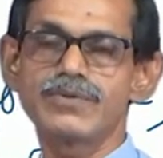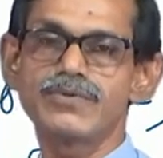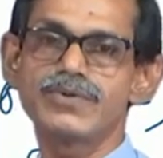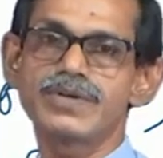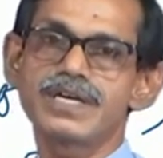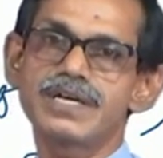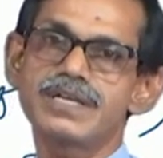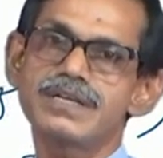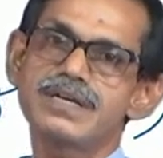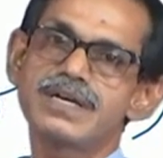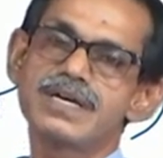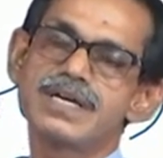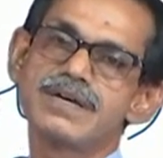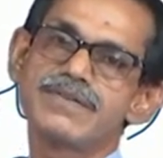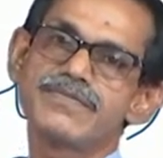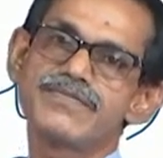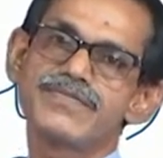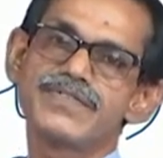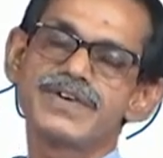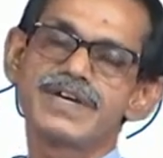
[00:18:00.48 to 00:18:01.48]
we can
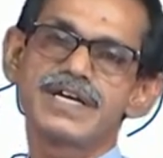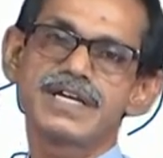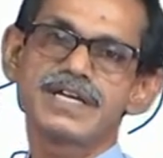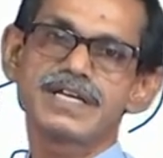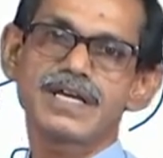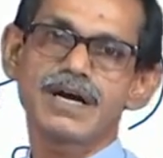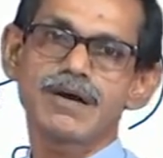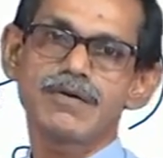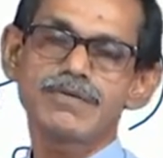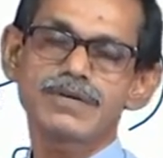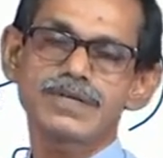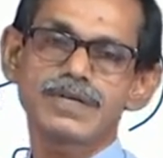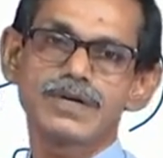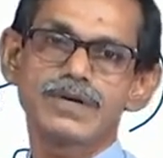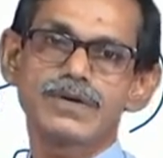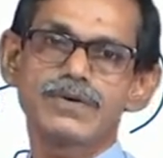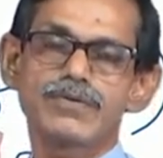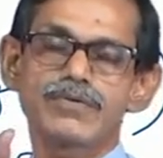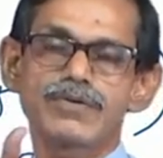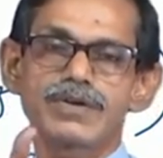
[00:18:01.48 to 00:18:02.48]
figure it out
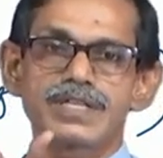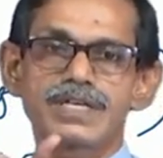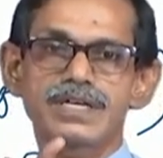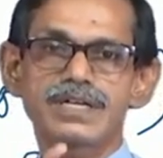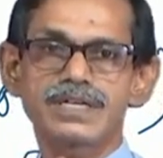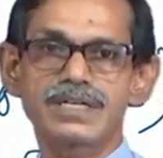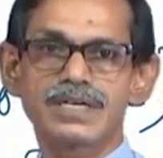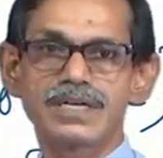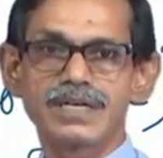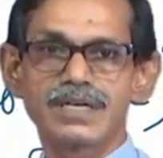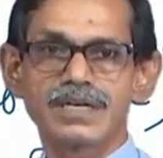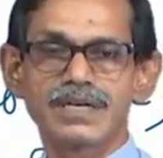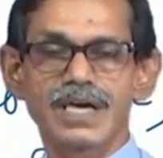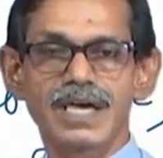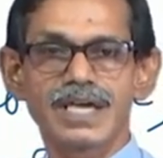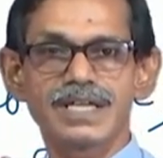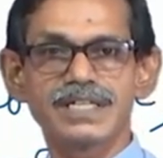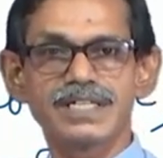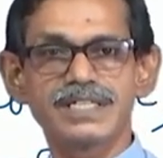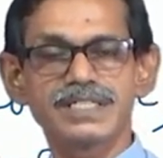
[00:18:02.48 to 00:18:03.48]
whether
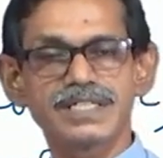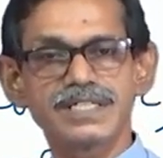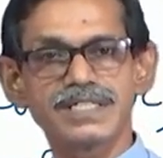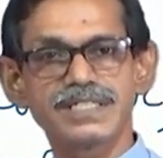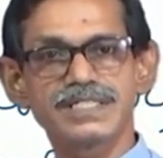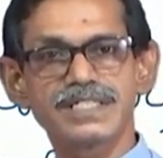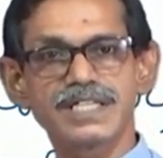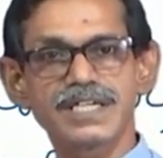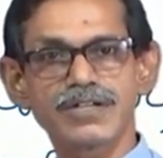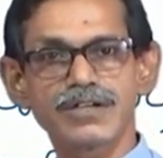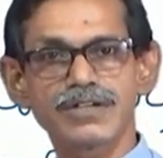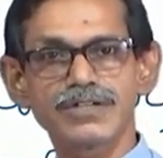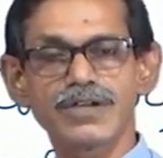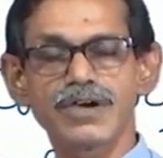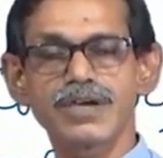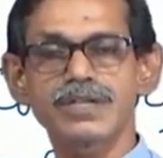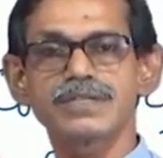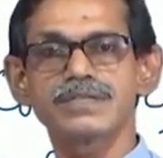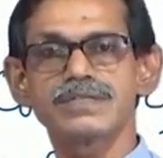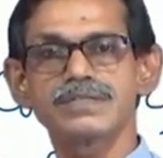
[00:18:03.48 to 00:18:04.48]
antigen is there or
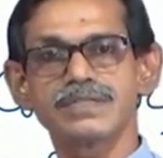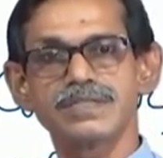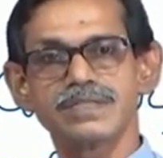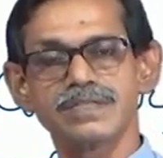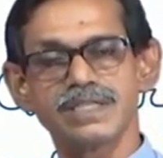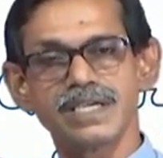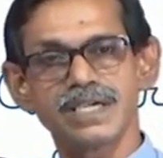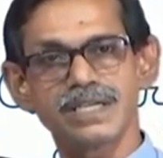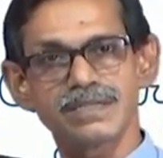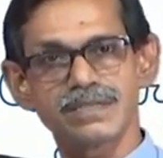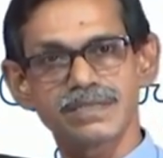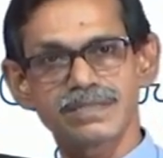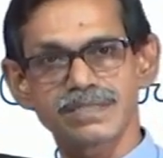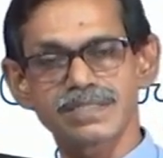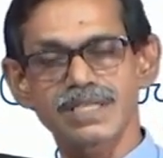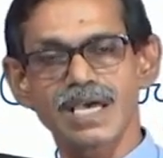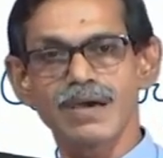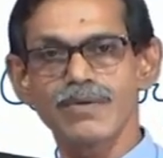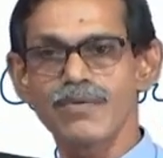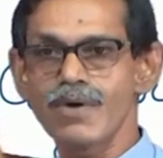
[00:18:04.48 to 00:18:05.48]
not. Then
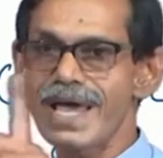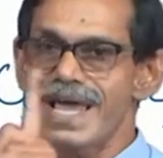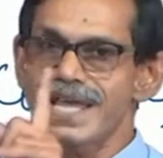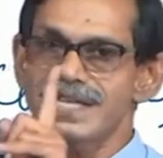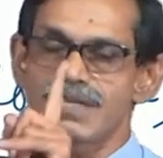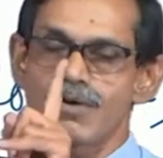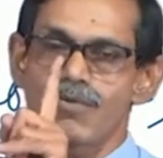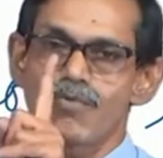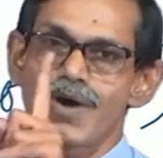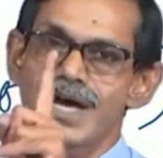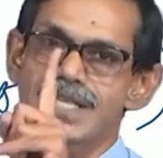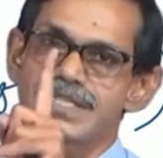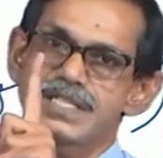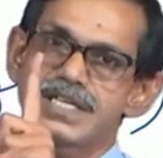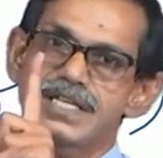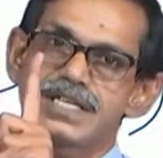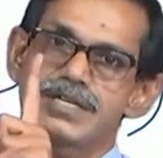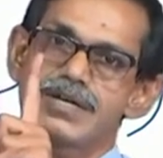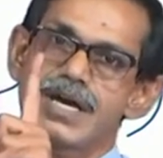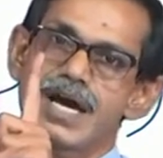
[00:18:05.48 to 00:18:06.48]
at one
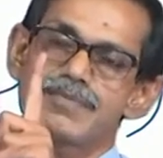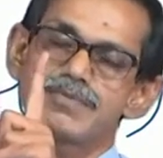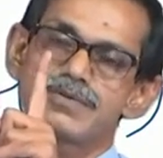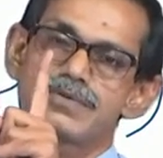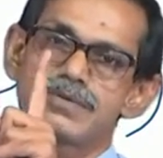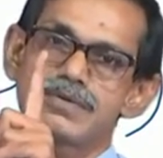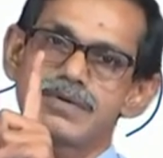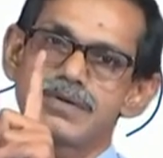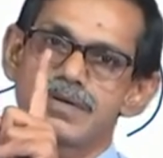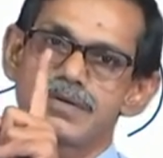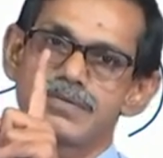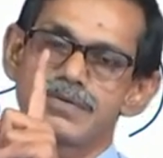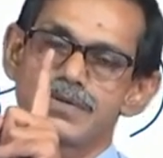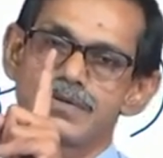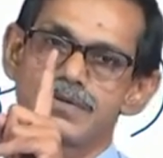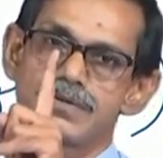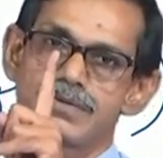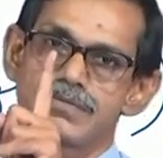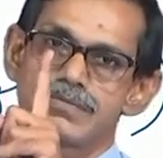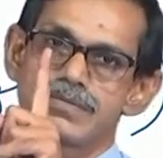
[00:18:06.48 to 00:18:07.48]
thing you have to
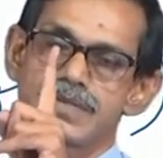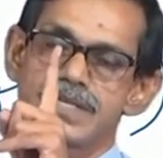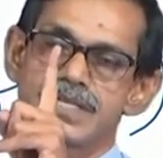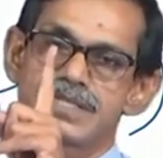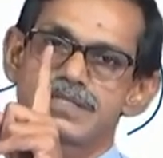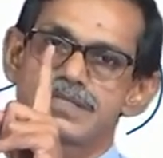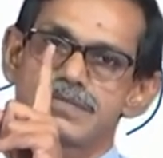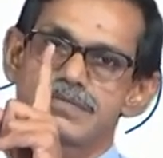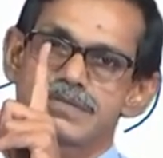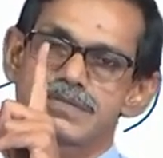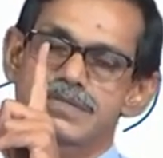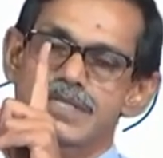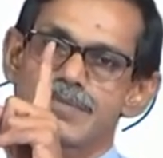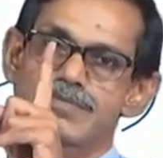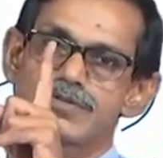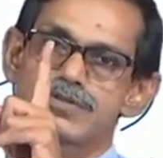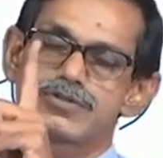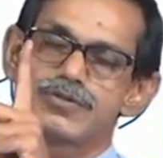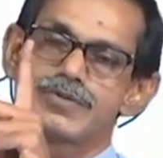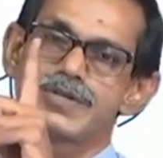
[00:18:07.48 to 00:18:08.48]
is
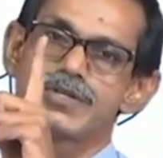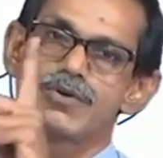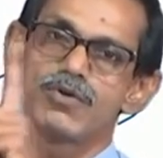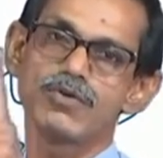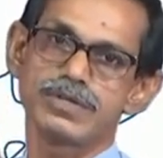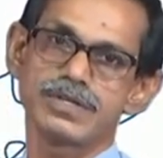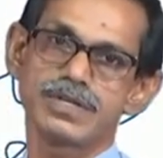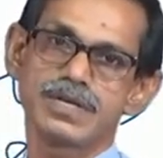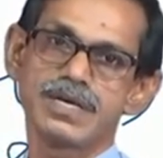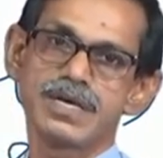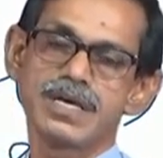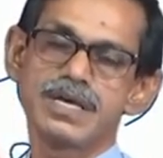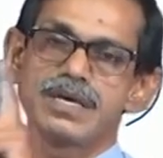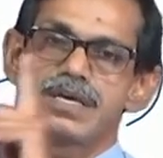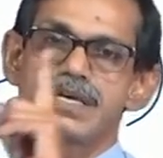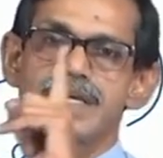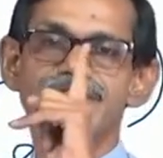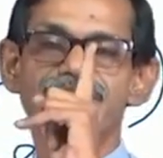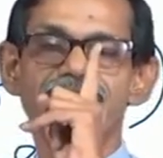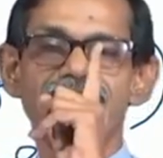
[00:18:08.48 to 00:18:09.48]
supposed to be known.
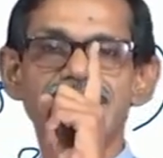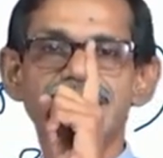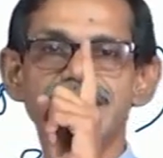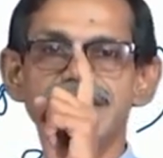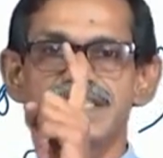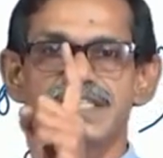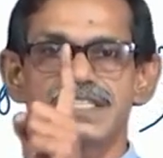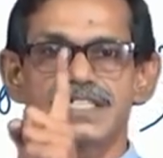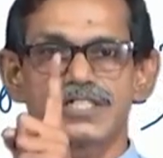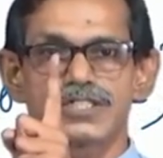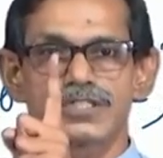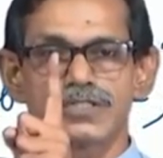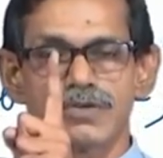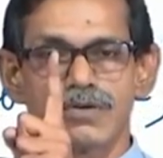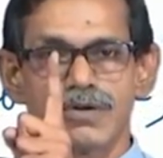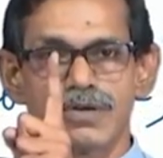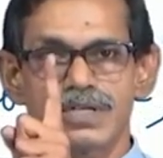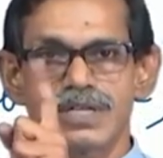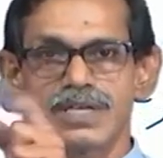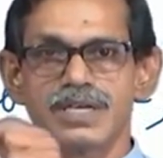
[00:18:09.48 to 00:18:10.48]
If antigen is
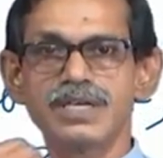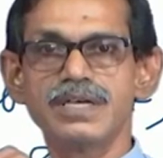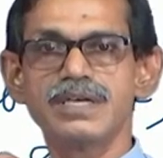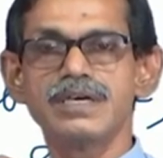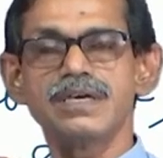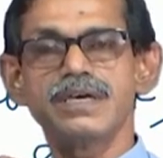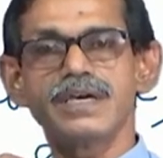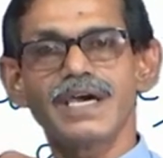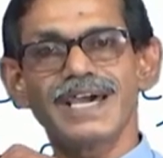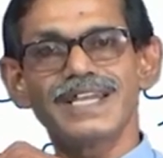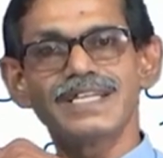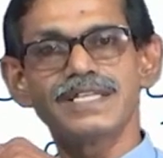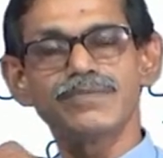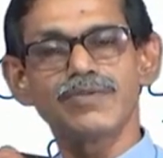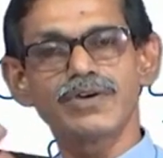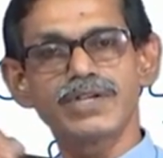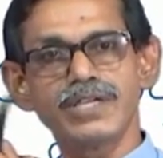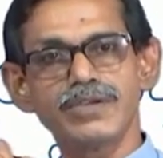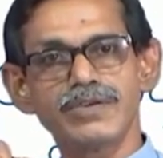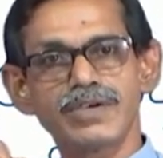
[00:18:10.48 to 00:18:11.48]
known,
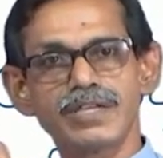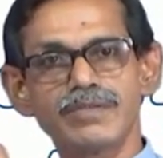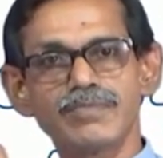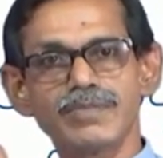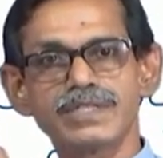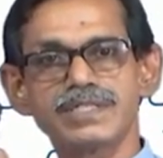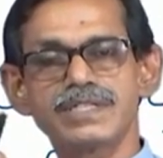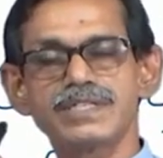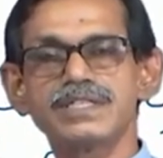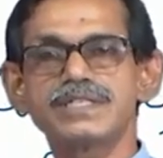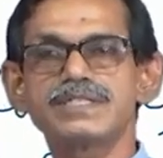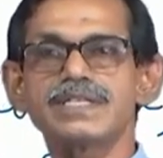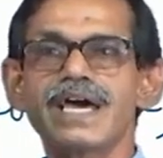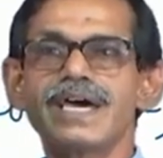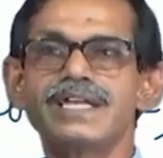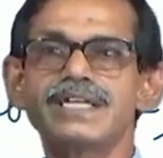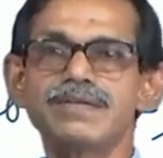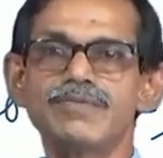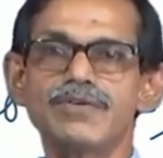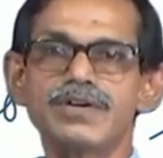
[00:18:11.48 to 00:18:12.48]
antibody you can measure is
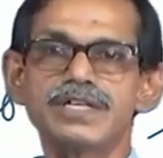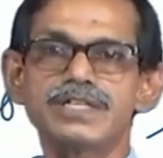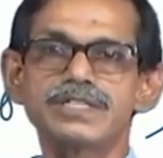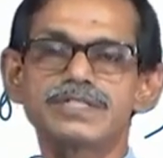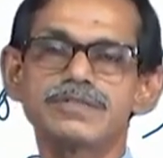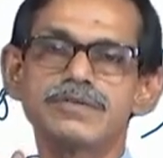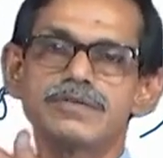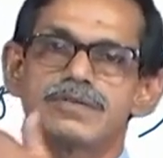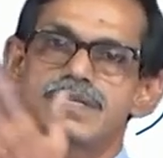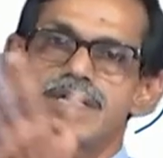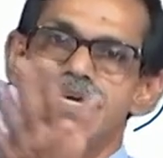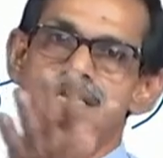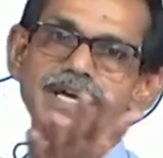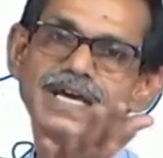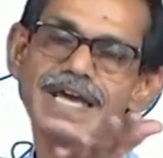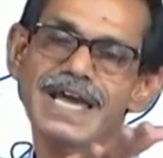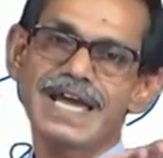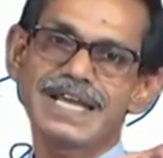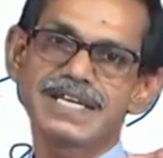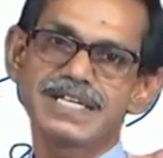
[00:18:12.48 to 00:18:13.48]
antibody is known,
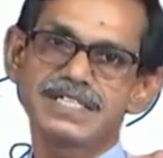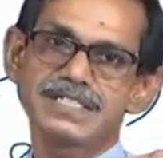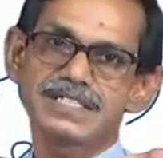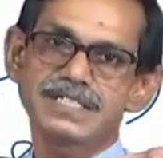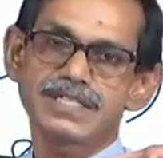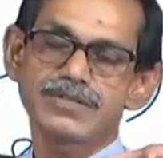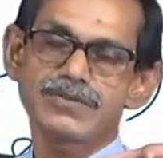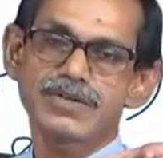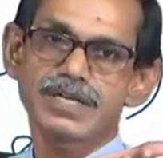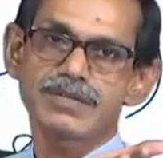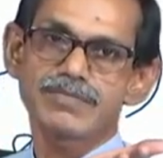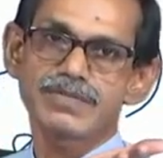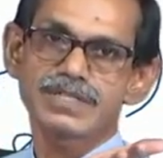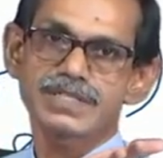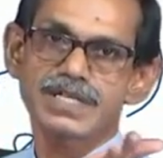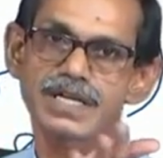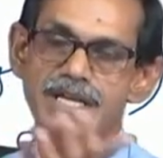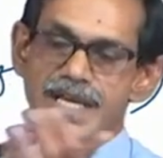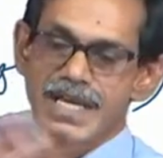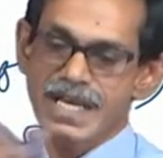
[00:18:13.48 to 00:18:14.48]
antigen you can
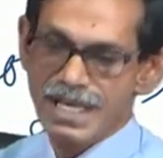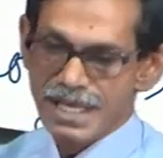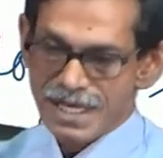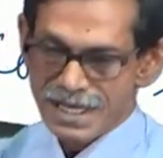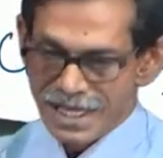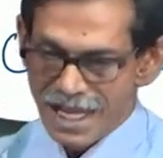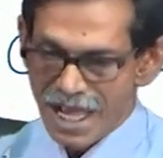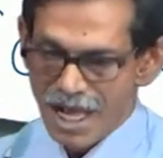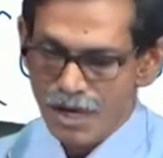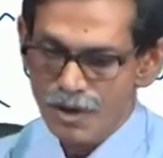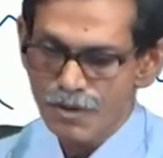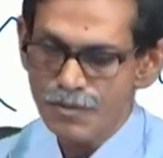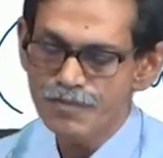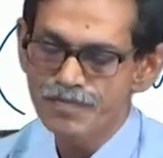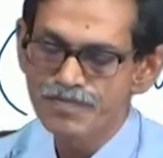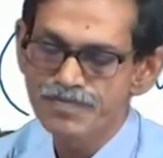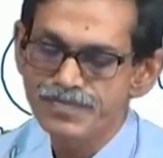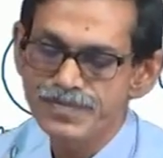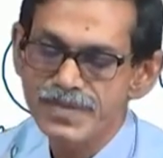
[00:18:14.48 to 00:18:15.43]
measure. Now,